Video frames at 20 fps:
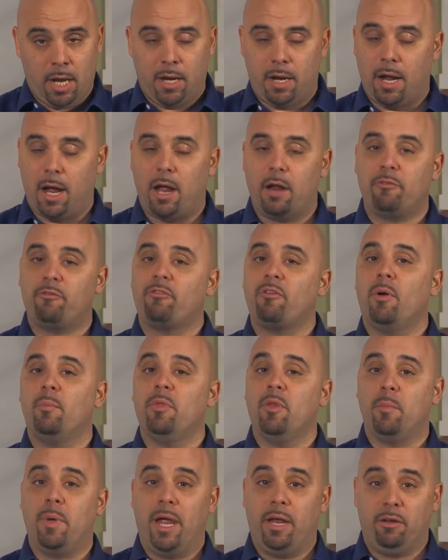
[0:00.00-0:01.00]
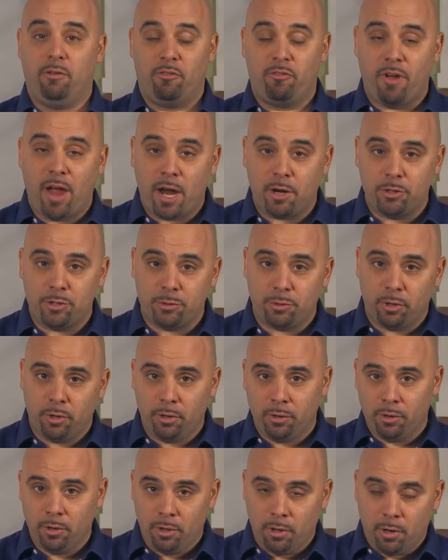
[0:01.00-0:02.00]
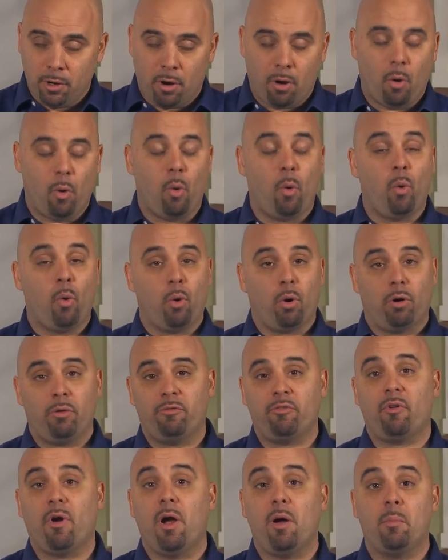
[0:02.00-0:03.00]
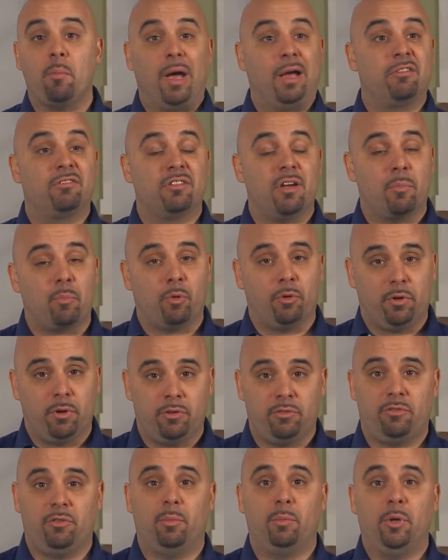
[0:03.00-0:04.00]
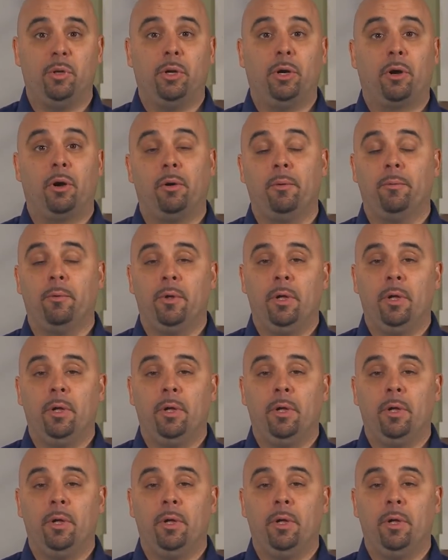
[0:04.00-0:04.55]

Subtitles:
not from the manufacturer or from a separate distributor.